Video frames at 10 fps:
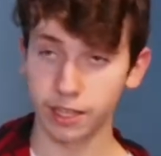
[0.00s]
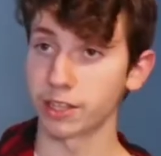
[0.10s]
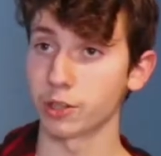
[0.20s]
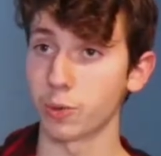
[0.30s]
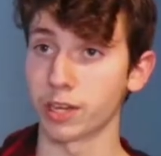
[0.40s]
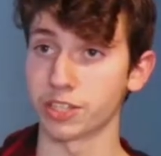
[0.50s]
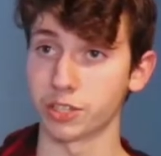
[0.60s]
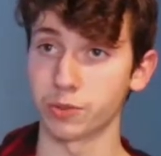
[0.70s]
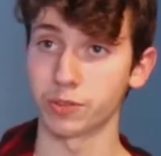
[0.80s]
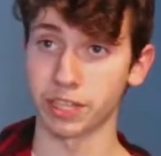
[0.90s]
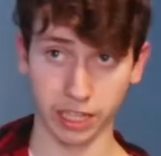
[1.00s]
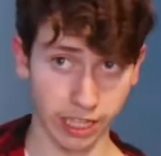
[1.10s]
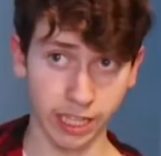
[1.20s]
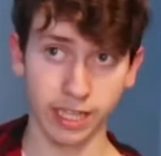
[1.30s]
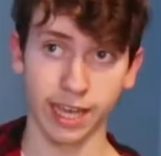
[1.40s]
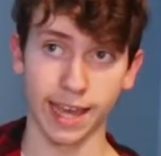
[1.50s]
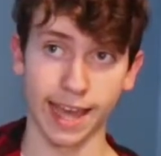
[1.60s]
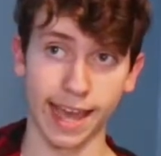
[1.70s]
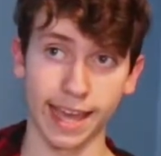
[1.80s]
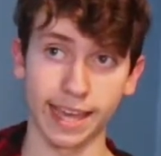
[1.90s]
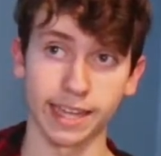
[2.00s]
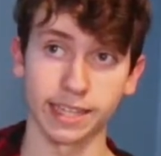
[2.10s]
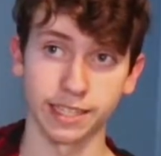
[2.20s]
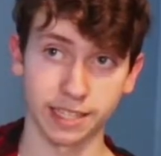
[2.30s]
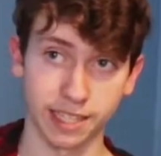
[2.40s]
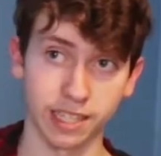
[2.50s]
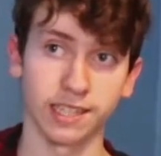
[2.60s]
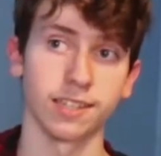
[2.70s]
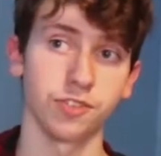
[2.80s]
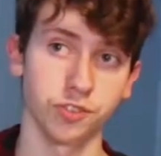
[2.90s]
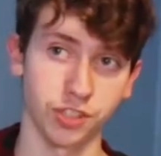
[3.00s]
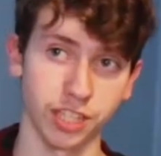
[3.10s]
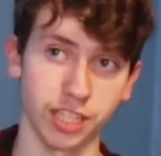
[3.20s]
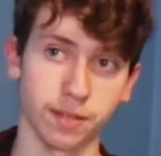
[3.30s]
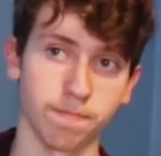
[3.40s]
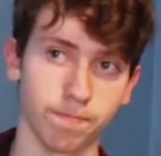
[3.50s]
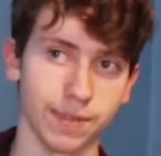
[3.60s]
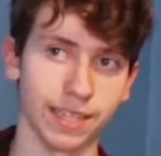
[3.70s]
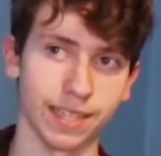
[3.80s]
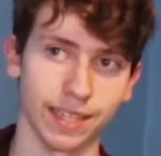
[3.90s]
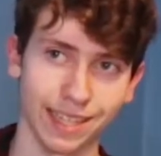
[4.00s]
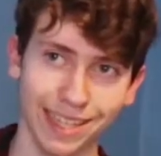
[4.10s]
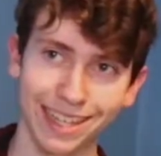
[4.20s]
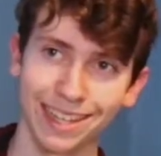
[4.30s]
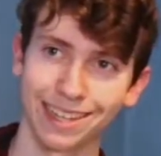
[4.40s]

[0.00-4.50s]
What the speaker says: you want it tuned E, A, D, G, E, E.